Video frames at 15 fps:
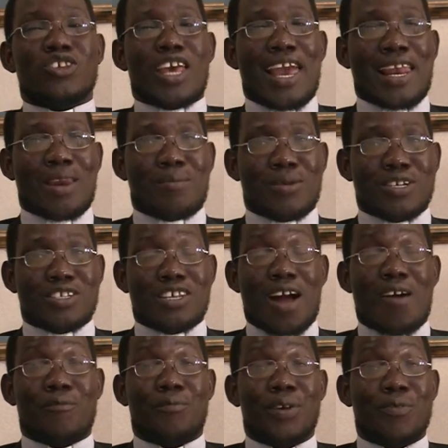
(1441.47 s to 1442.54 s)
these elements
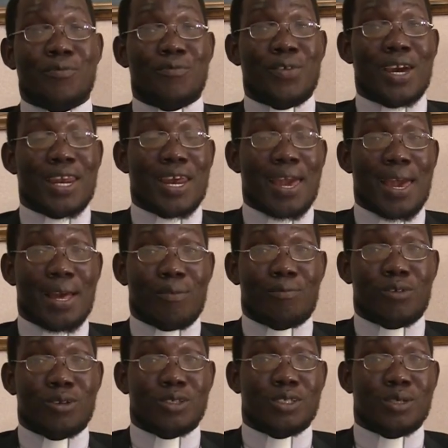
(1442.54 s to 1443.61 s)
have been very
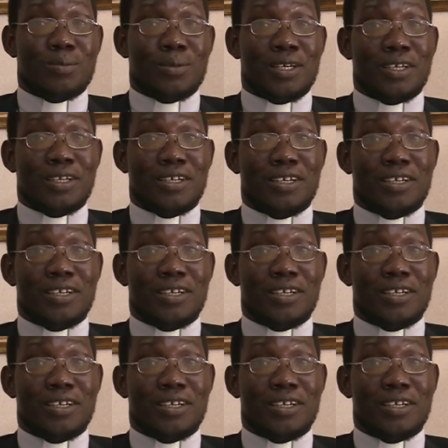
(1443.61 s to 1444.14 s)
helpful to me